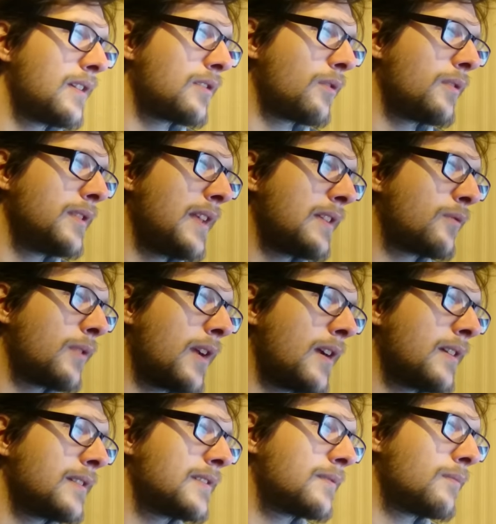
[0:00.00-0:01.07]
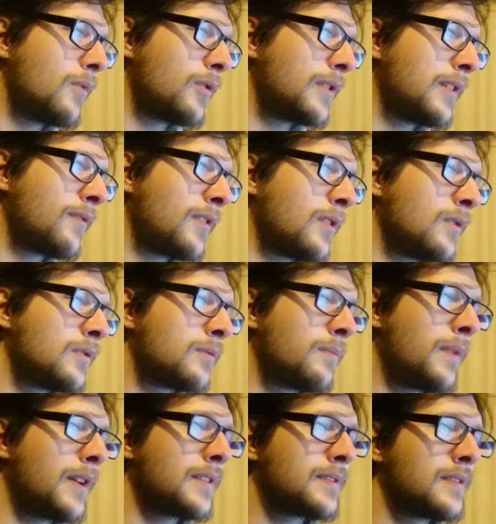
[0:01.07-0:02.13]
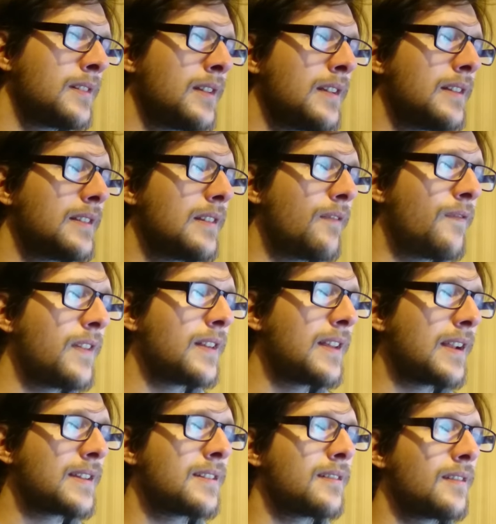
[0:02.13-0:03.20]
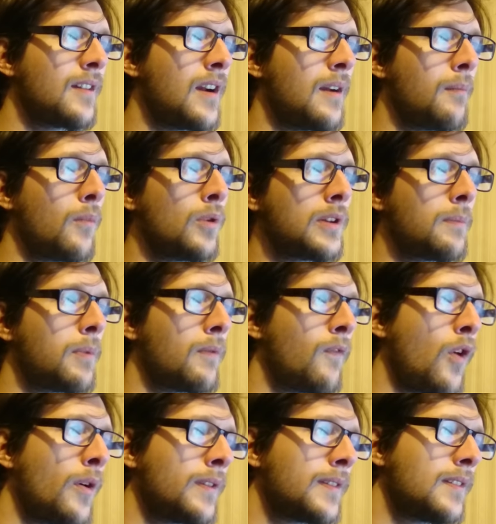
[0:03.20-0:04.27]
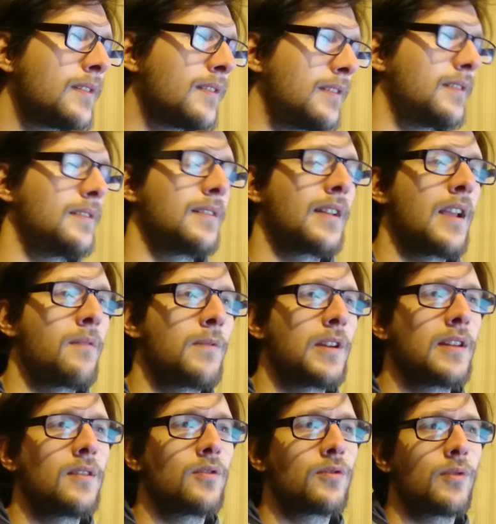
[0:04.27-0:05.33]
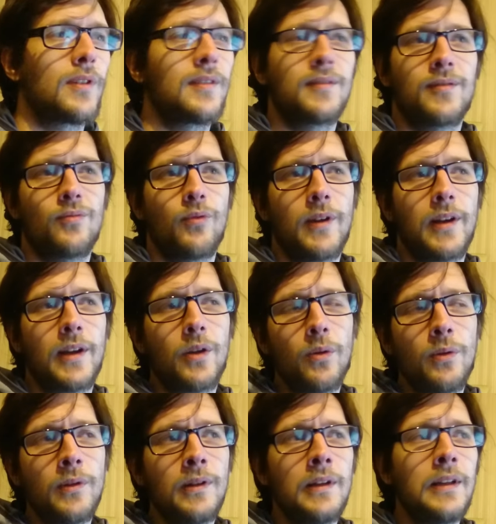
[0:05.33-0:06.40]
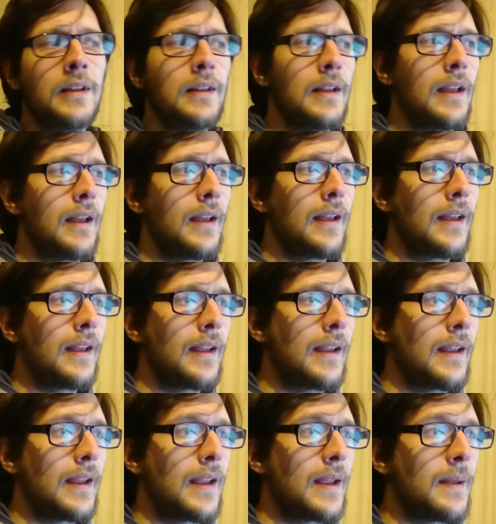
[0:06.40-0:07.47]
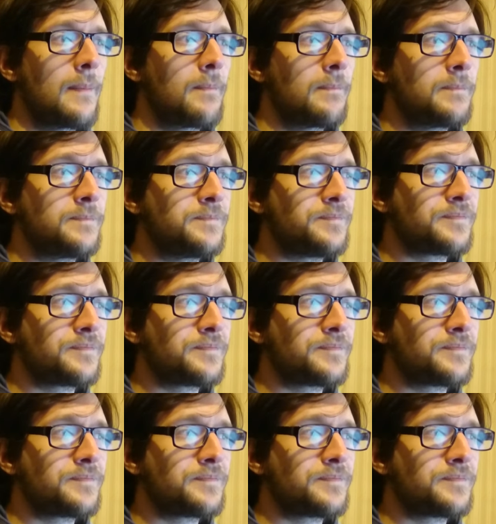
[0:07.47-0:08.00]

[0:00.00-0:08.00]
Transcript: So in that regard, it's more difficult. But the thing that there are multiple voices in the gaming industry is really cool. Um,